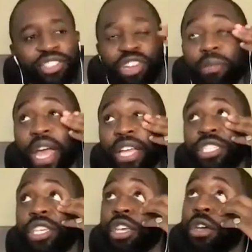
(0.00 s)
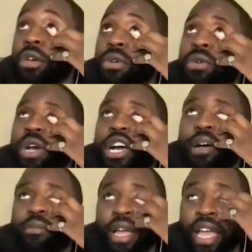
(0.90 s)
Dreamer HQ. Uh,
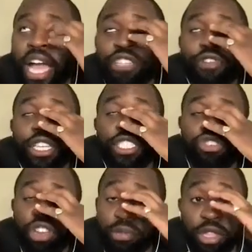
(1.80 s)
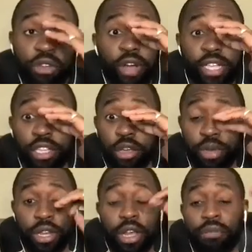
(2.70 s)
my catchphrase is "Dream with your eyes
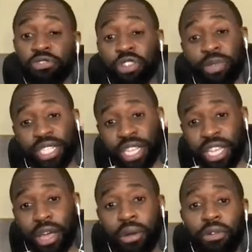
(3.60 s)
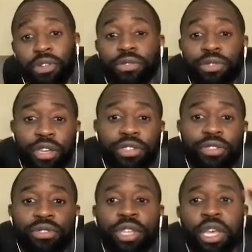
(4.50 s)
open." I'm Dreamer CEO across all
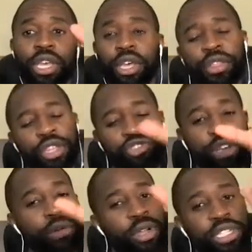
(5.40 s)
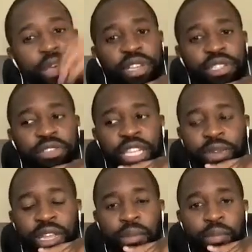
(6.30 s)
socials. The dream concept is
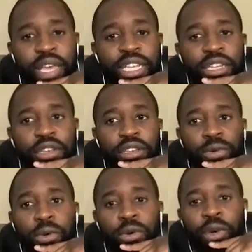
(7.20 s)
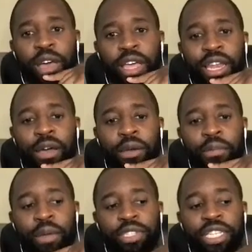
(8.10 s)
deeply embedded because we're all about allowing
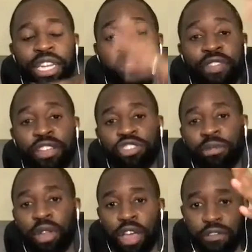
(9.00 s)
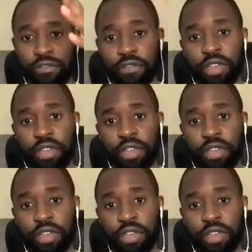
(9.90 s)
people to live their dream life.